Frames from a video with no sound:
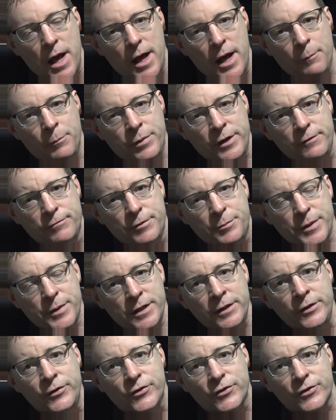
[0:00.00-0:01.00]
A bit of a
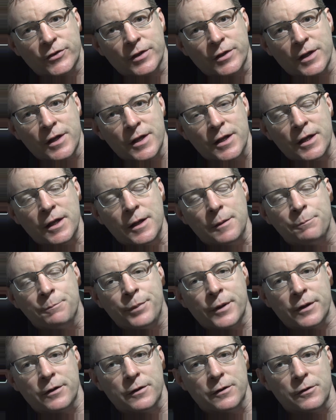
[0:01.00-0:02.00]
beast,
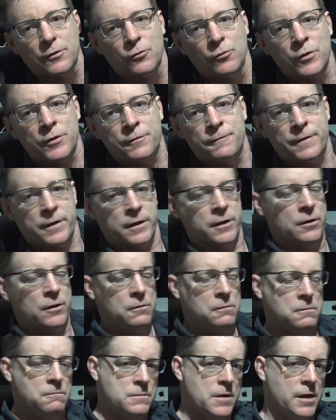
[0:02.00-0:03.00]
but with video,
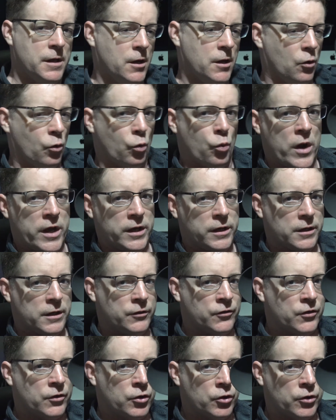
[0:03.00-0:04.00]
weight
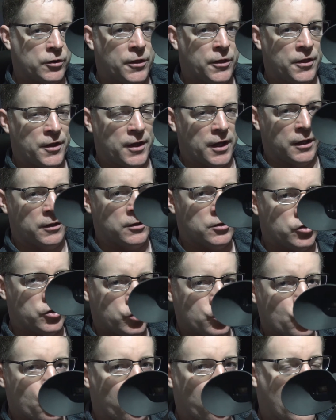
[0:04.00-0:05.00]
is a good thing.
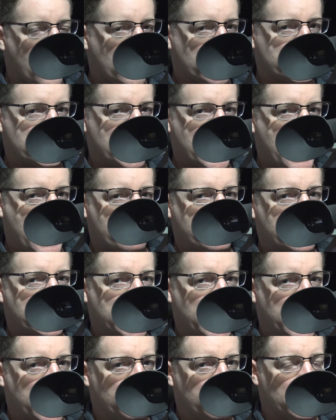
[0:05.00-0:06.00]
You want to have a
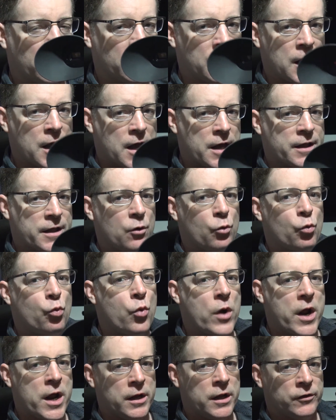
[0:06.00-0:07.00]
camera that
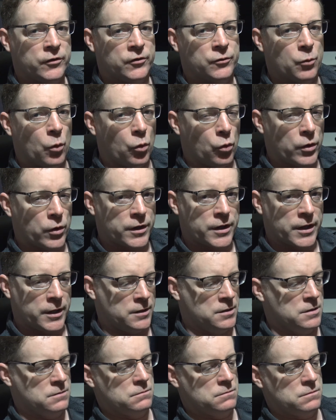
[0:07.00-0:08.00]
weighs more than
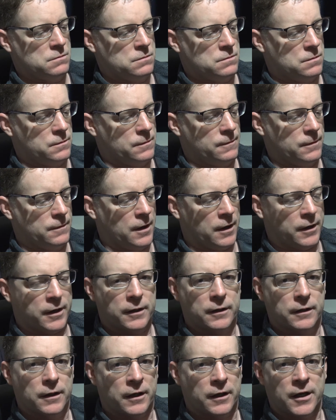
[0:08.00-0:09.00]

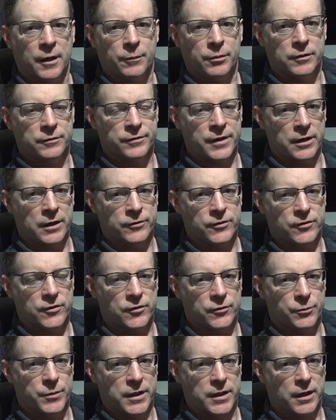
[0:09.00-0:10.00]
a couple of
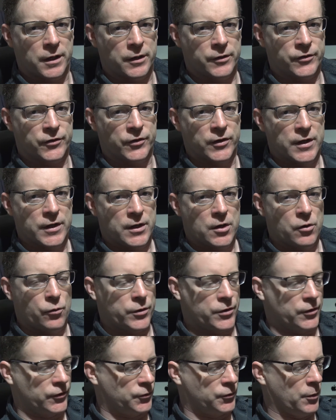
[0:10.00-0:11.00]
ounces, because
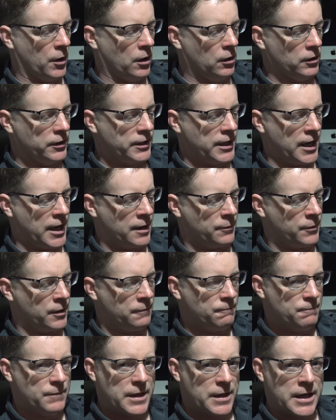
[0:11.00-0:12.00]
with a smaller camera,
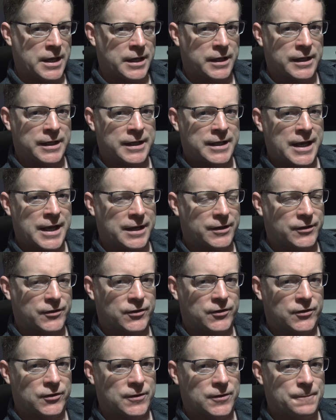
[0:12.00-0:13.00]

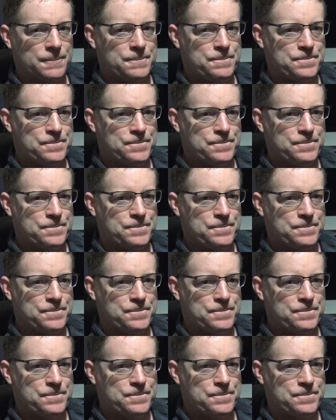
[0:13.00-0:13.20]
it's